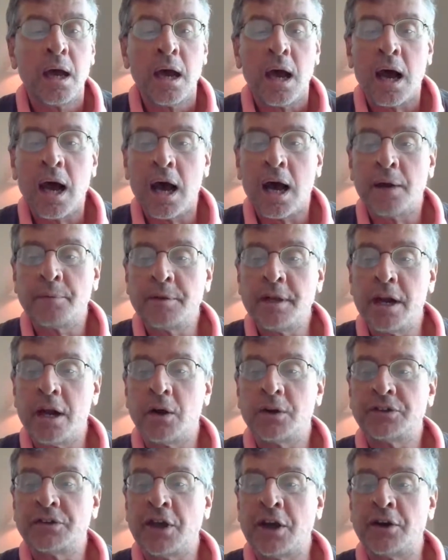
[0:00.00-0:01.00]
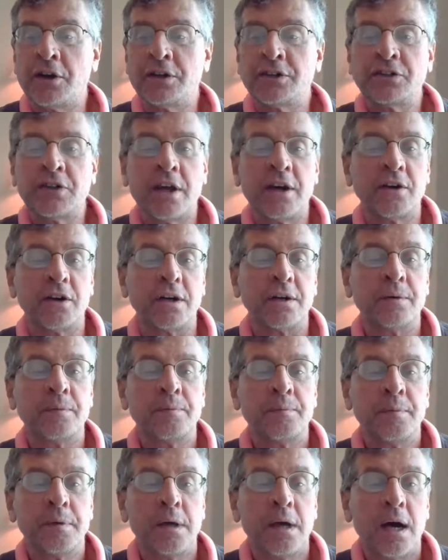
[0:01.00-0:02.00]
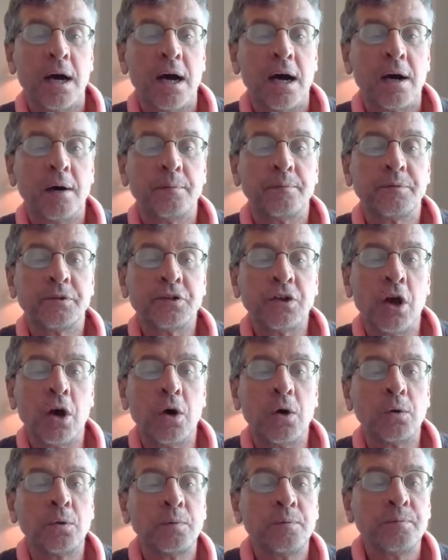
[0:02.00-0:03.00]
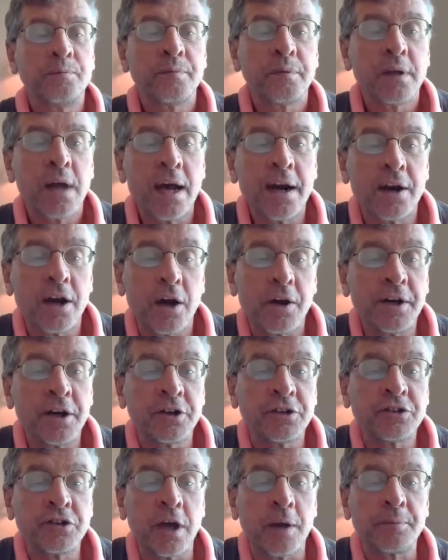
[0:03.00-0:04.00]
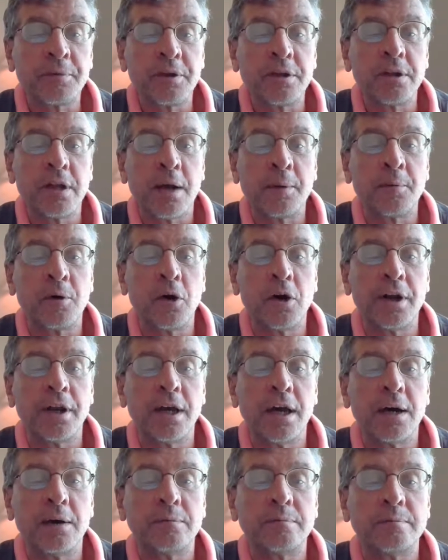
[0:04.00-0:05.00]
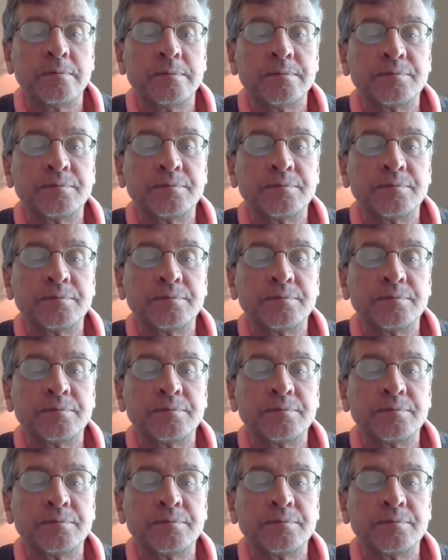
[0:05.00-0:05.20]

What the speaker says: et cetera, et cetera. So I don't know. Here's something. I'm on,